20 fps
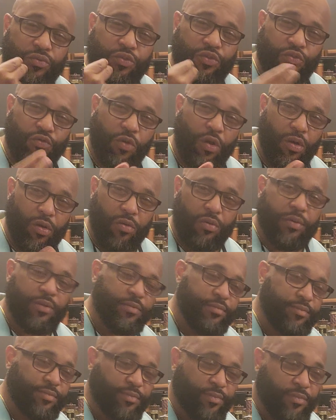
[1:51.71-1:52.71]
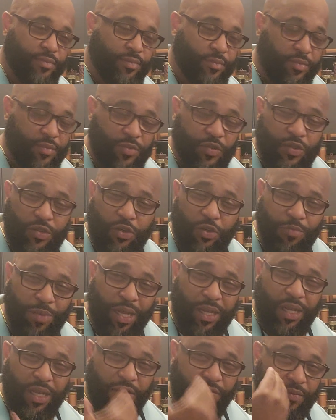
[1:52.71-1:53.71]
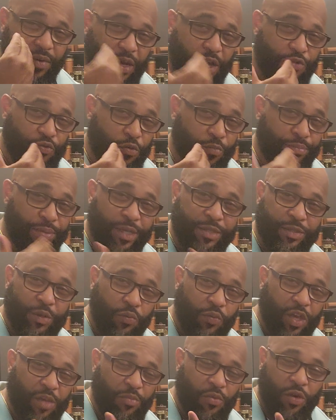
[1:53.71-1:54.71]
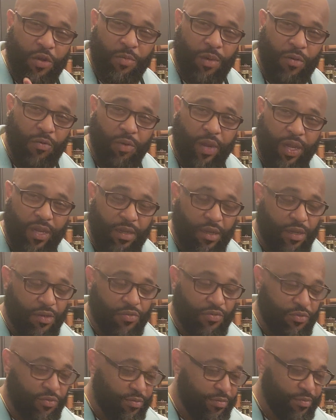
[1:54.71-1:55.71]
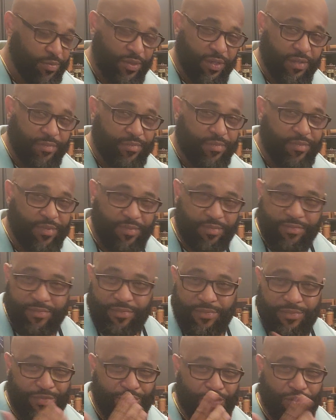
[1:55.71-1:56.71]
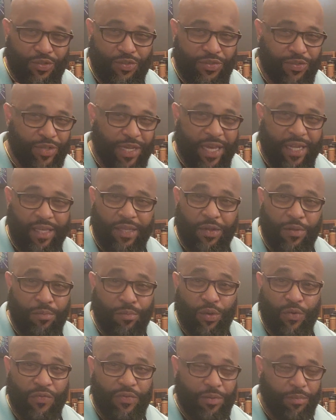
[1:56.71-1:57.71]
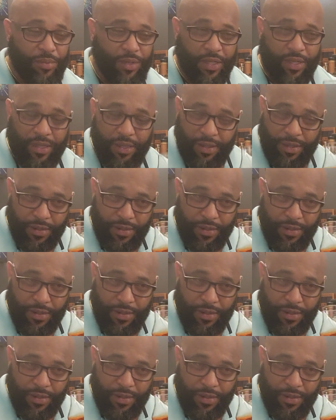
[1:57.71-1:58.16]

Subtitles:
strong. So my left nostril picks up way more than my right nostril. But you got to get them both into play.